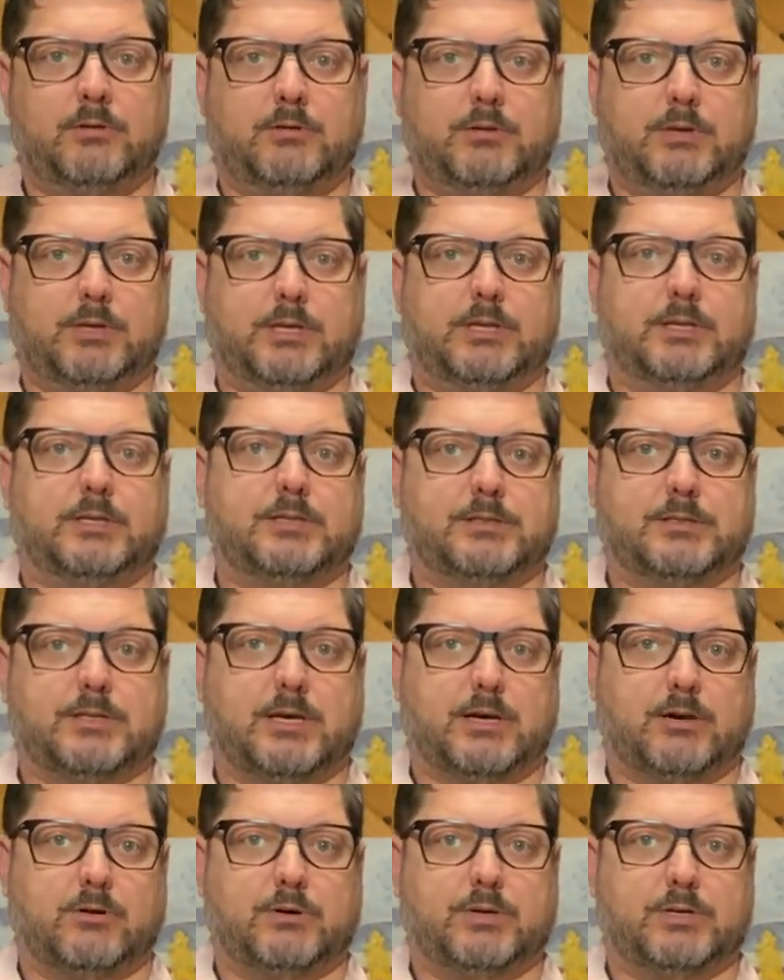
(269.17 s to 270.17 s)
It is
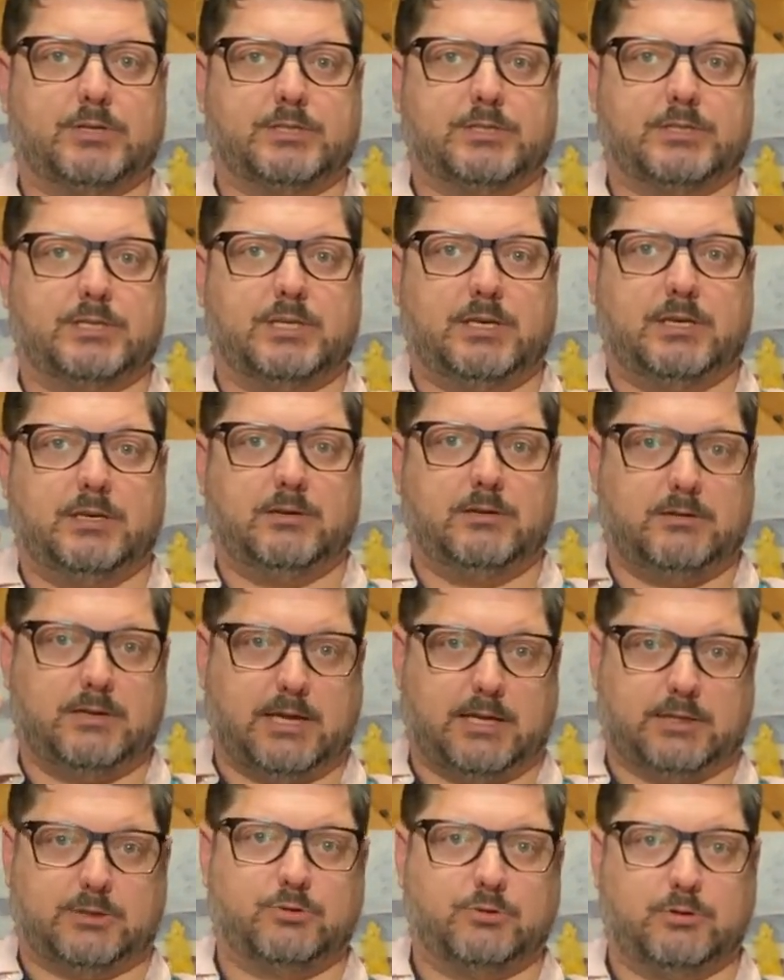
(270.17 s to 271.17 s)
now a C
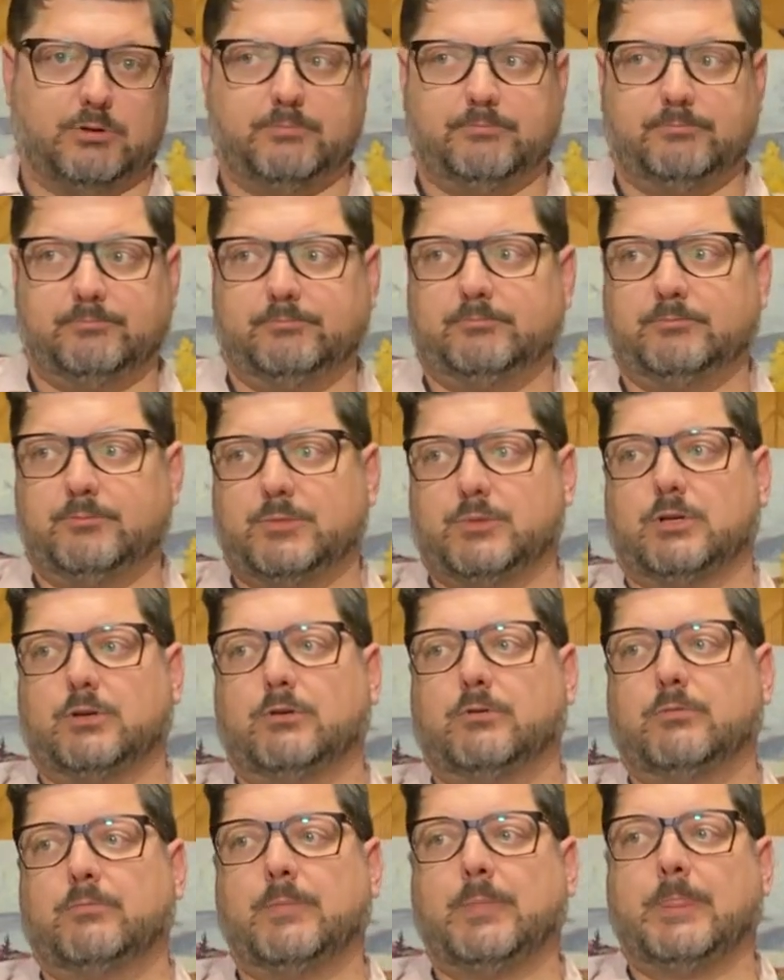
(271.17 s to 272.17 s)
natural.
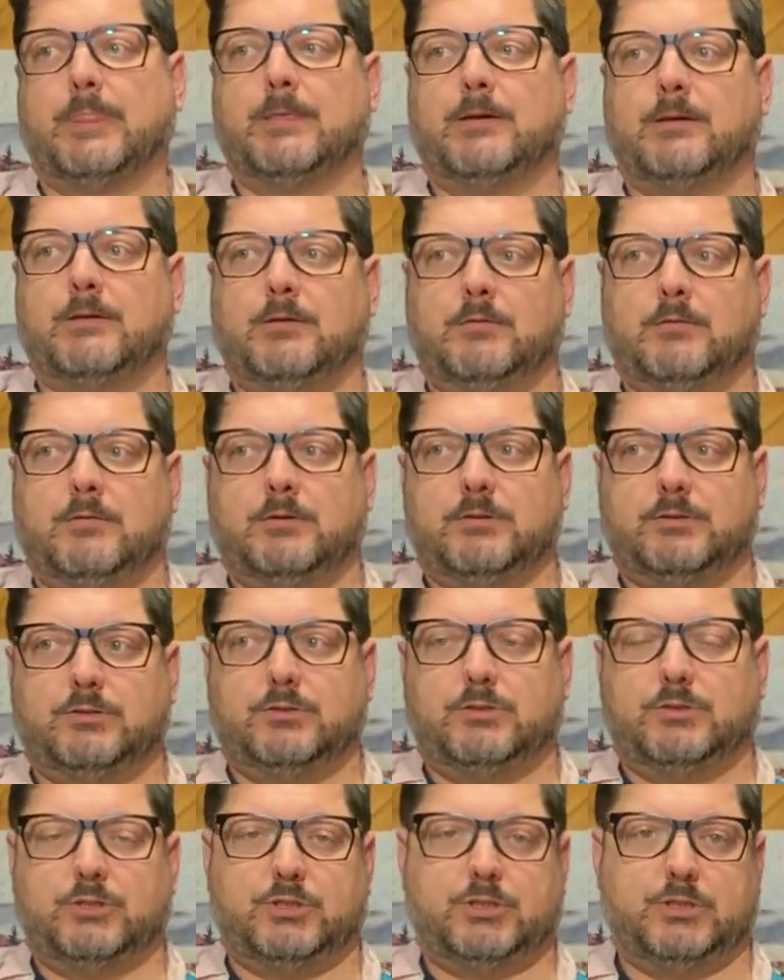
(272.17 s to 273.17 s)
So
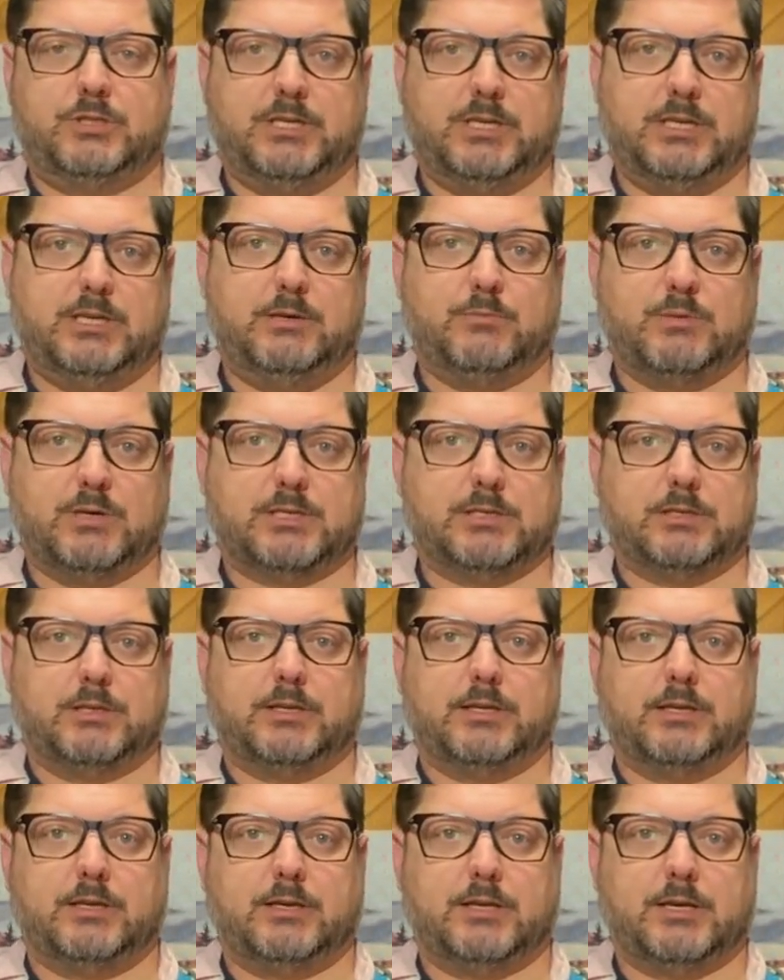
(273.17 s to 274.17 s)
D
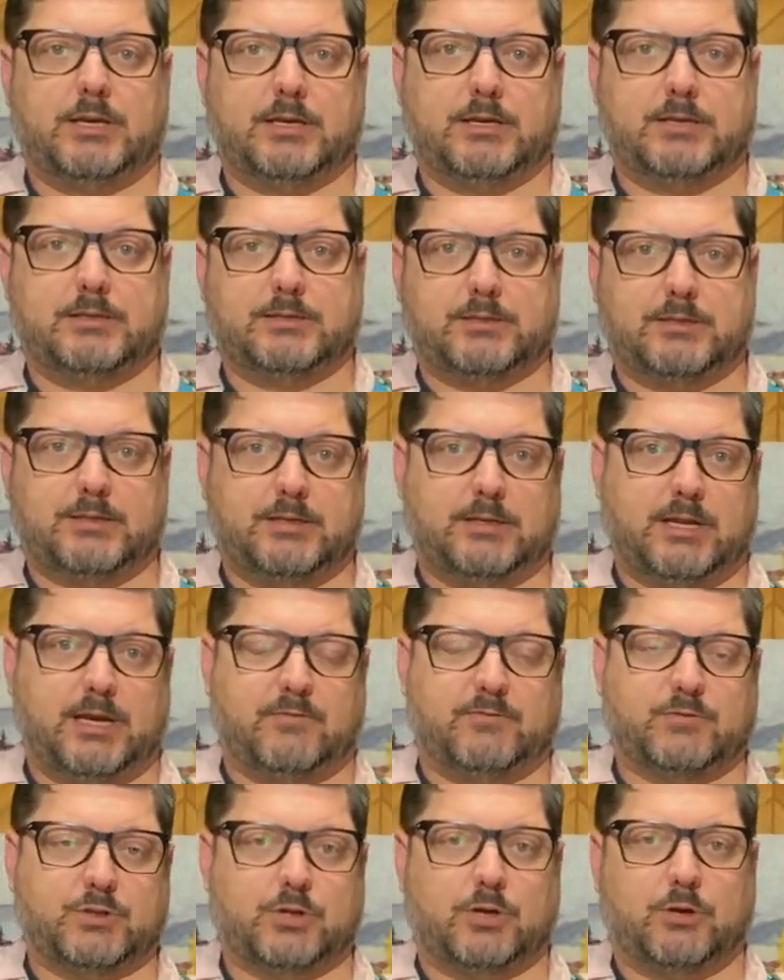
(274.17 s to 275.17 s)
Mixolydian has an
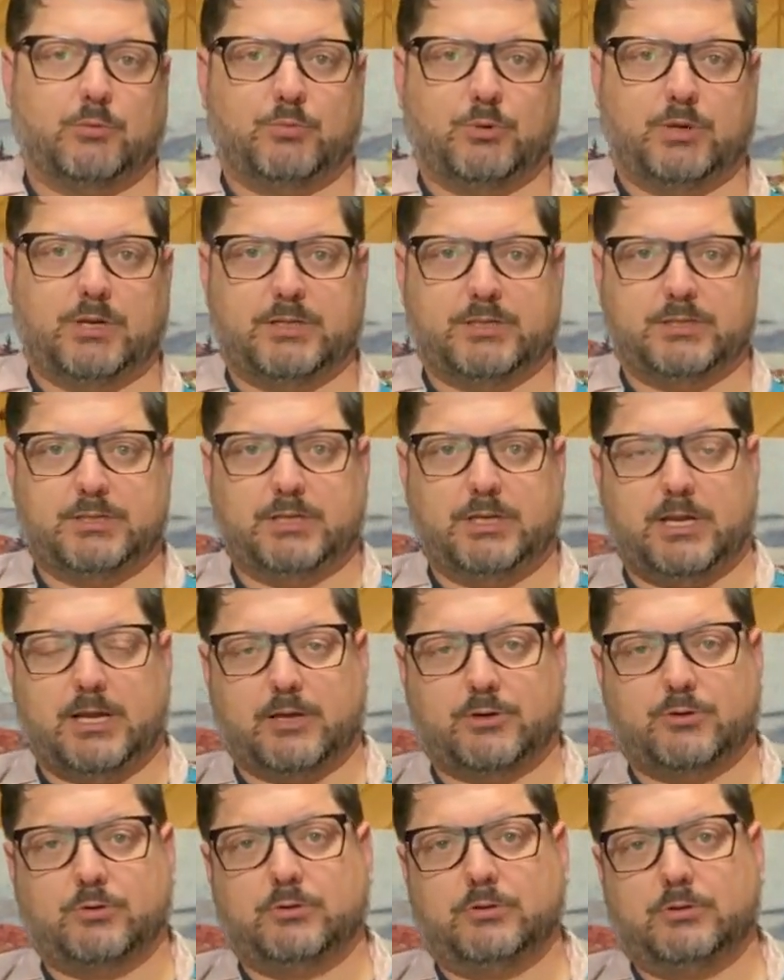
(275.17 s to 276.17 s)
F sharp and a C
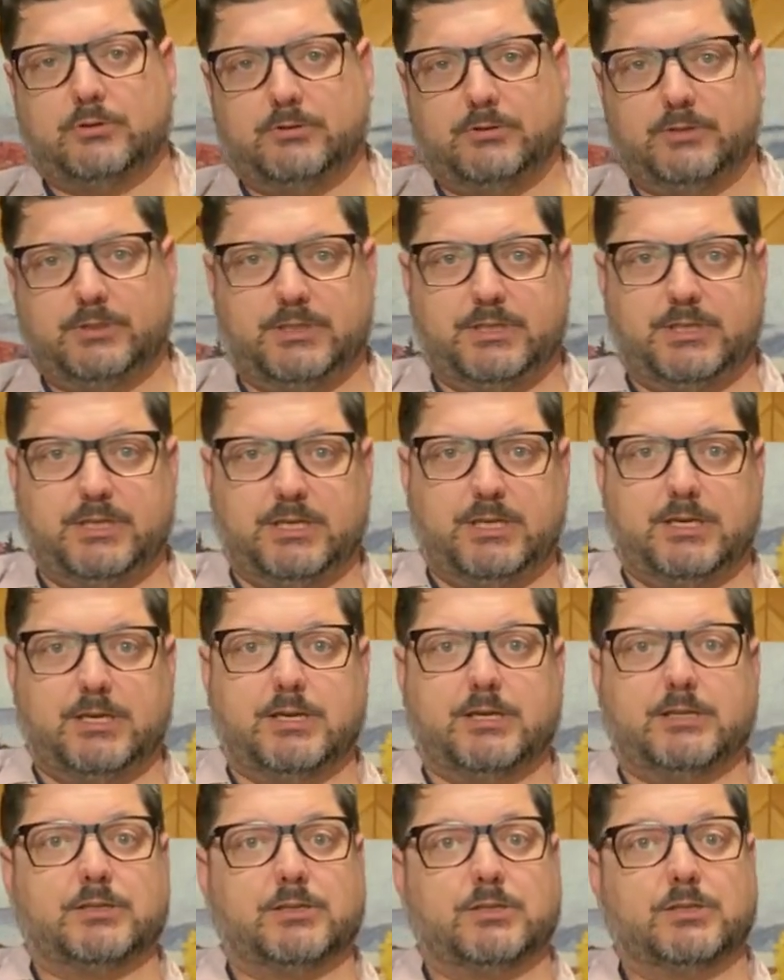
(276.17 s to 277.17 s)
natural. D
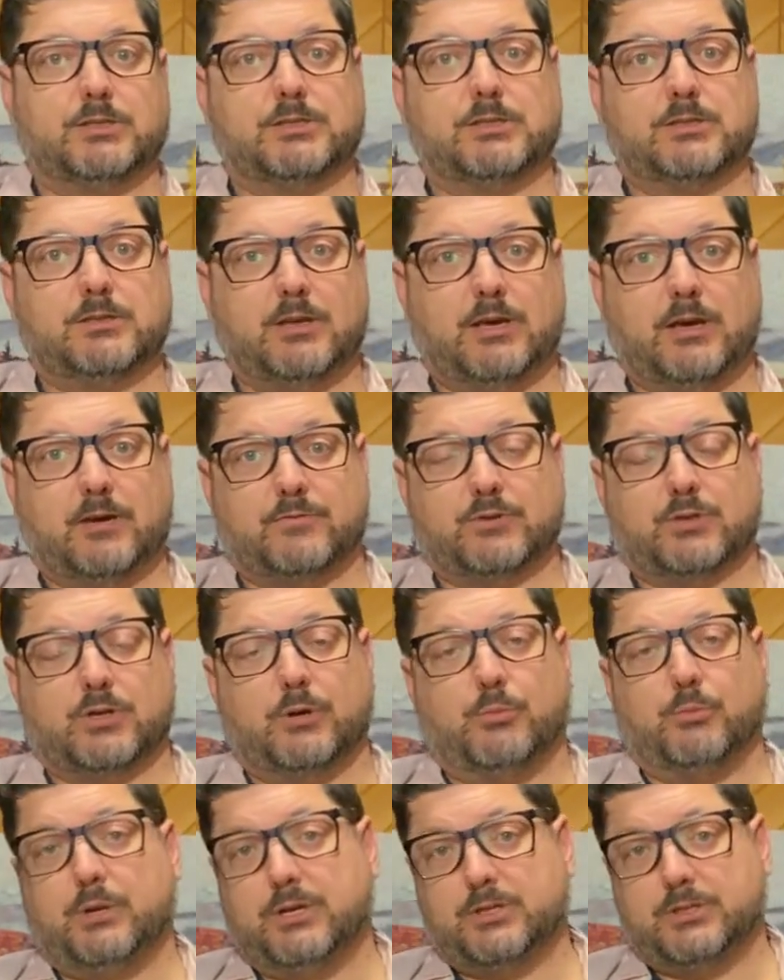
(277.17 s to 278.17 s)
has a F
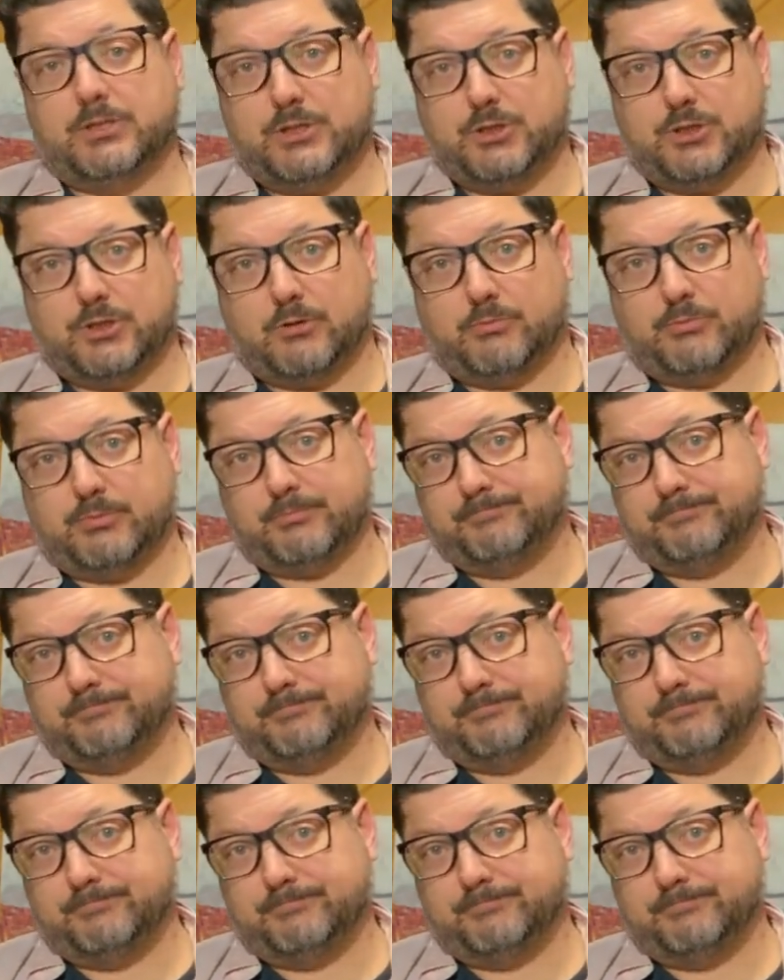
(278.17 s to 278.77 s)
sharp and a C sharp.